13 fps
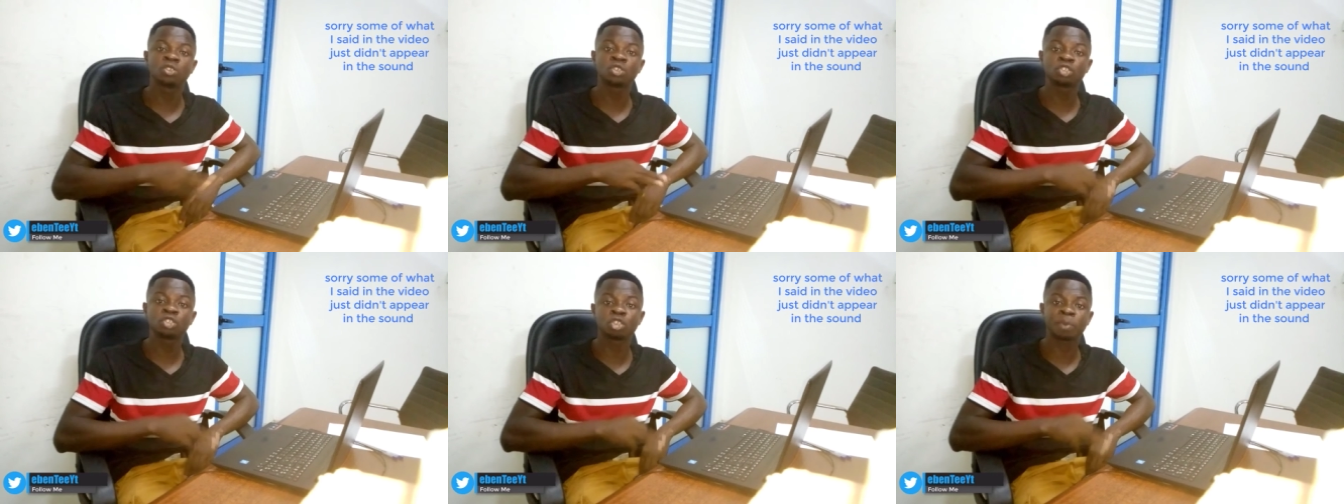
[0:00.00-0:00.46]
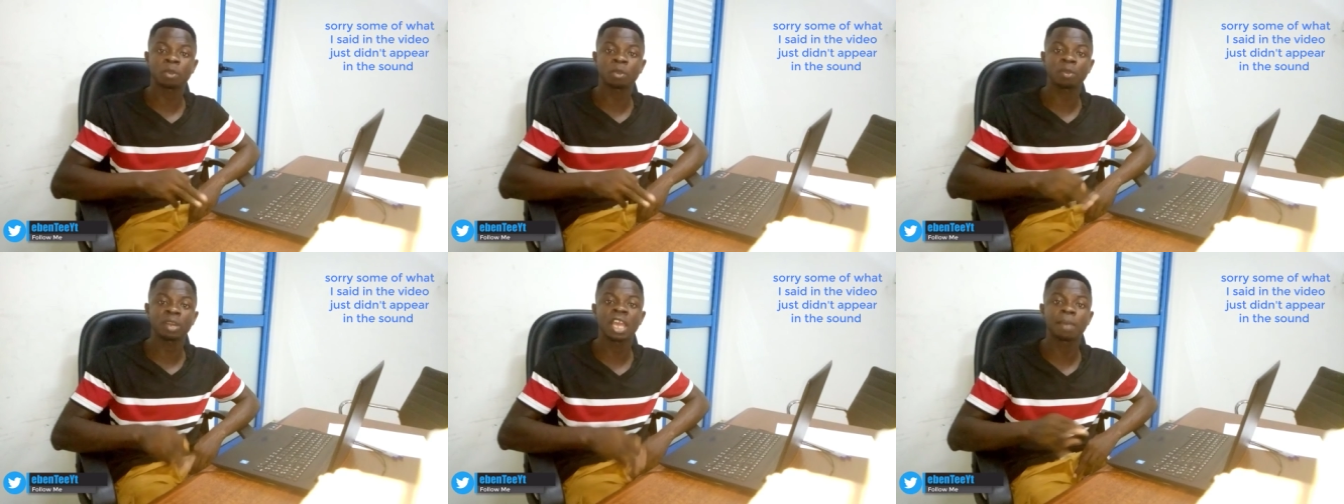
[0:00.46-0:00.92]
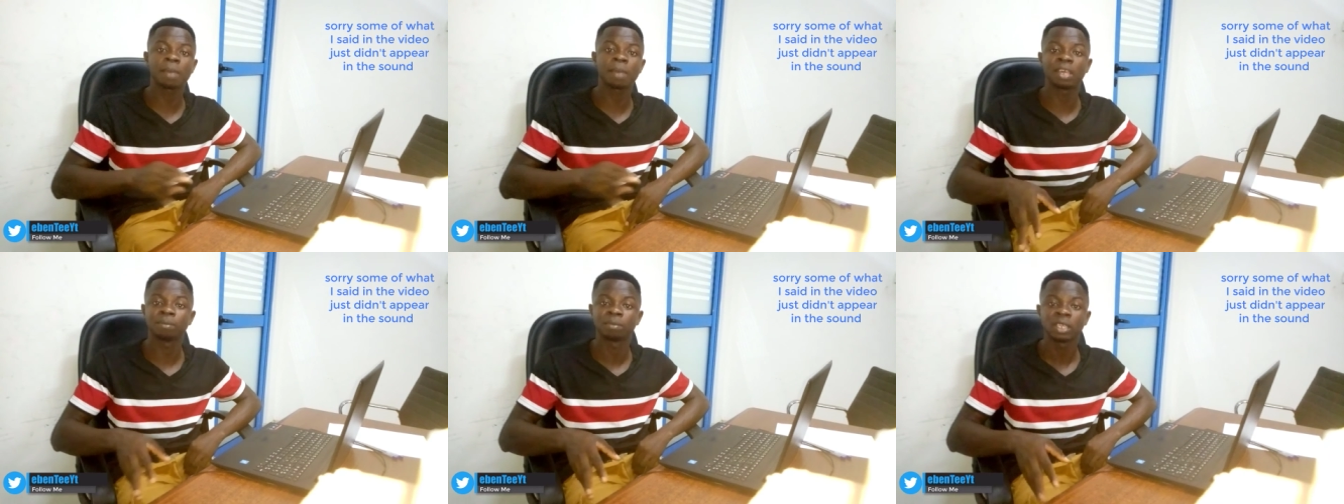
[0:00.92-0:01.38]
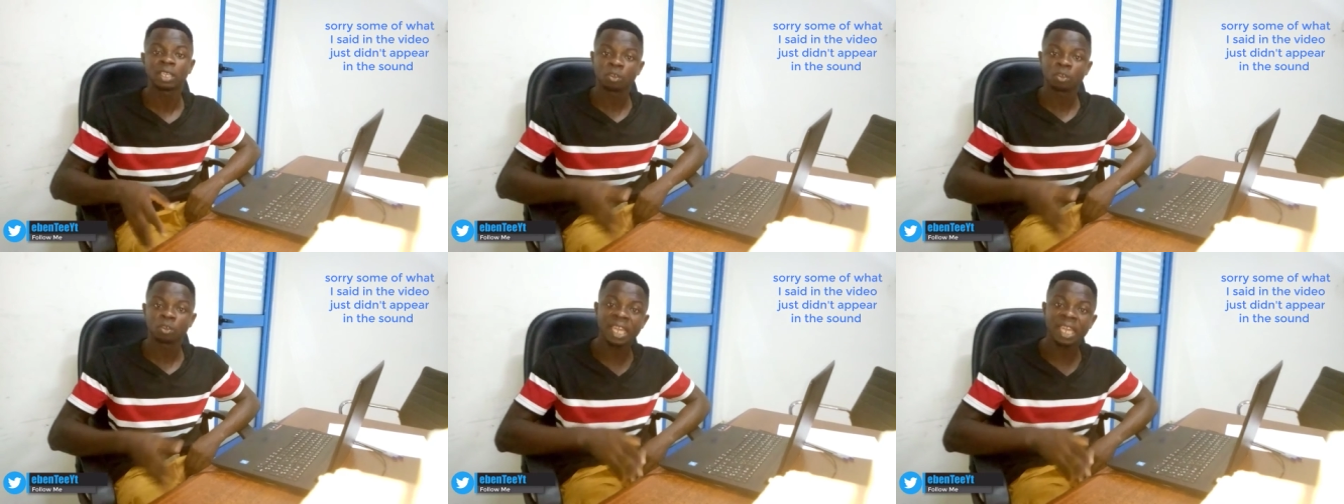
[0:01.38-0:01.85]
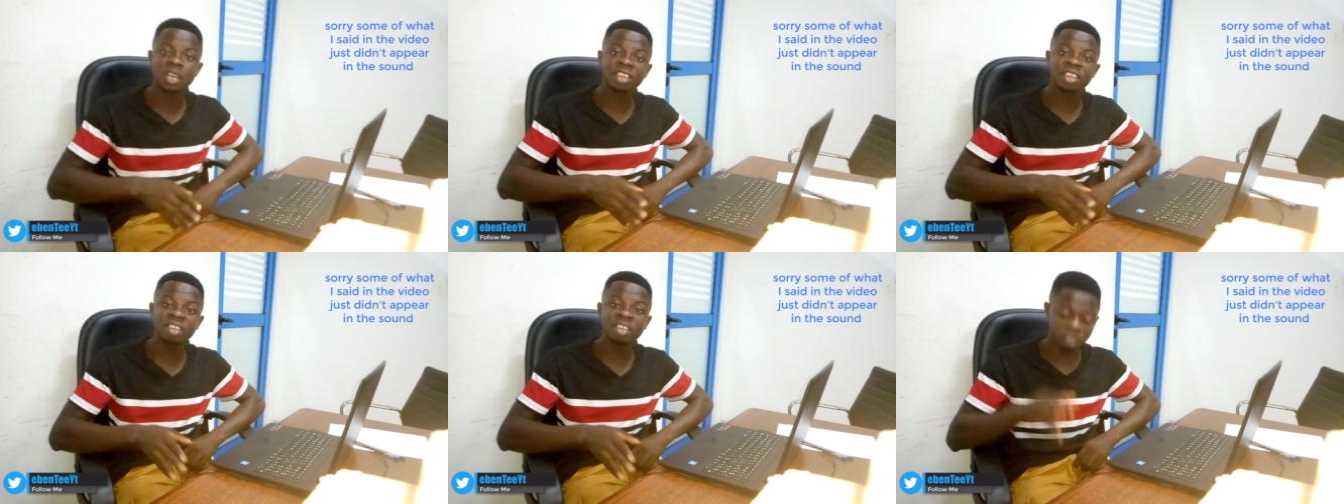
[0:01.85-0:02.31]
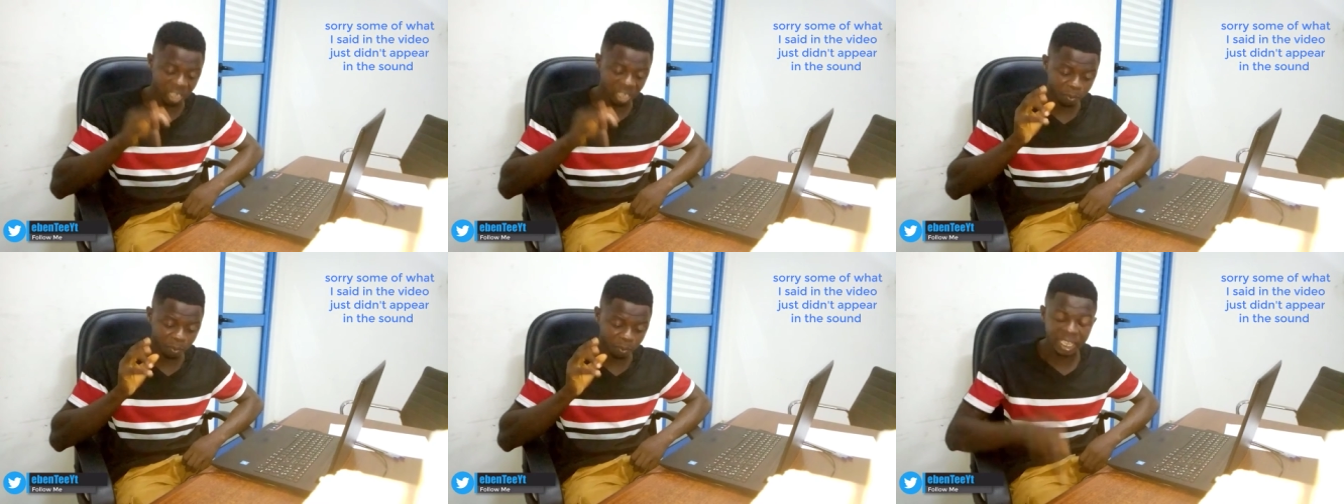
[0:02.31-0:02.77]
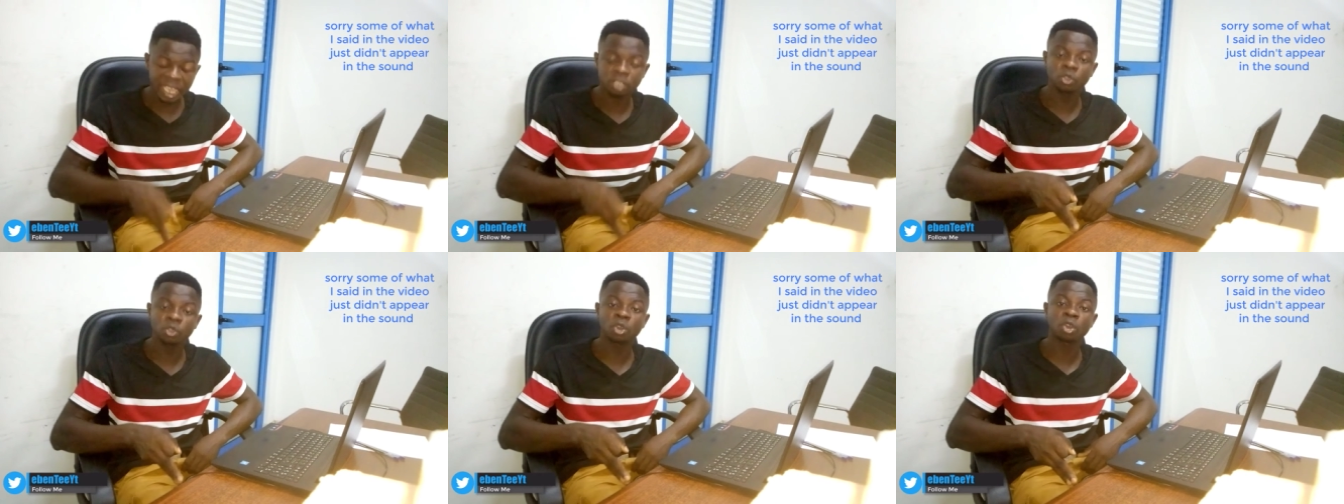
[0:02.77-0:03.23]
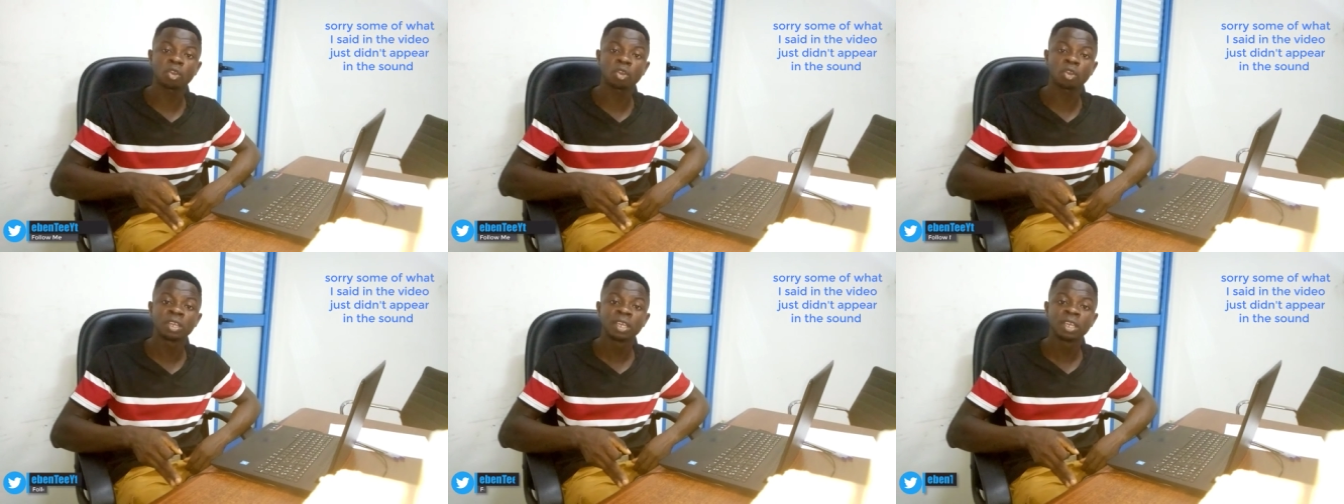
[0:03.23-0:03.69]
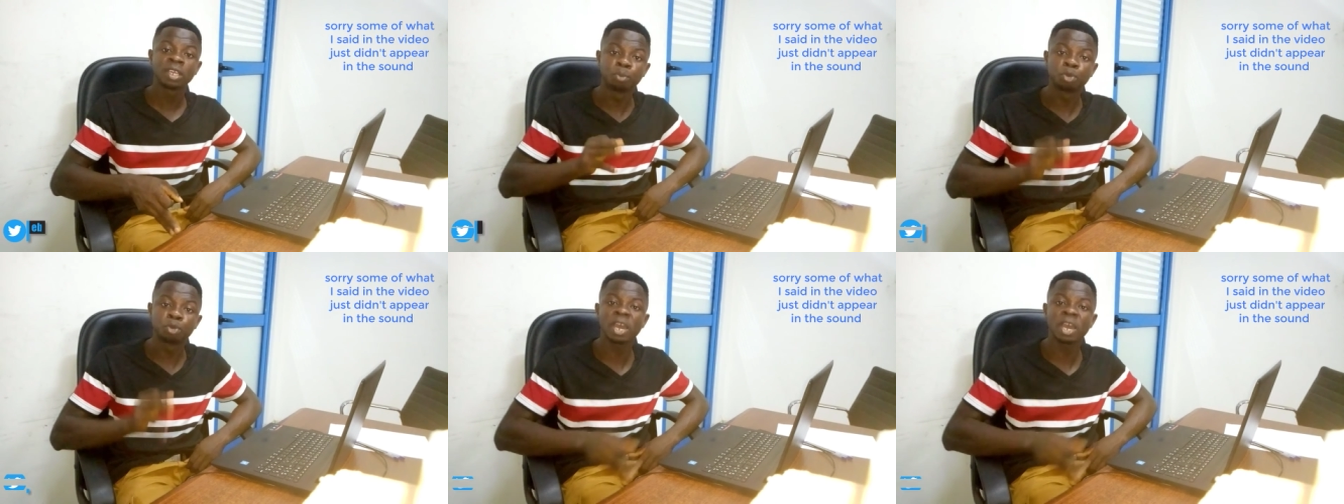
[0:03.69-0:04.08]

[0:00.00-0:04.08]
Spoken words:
I uploaded the video and the video got 64,000 views.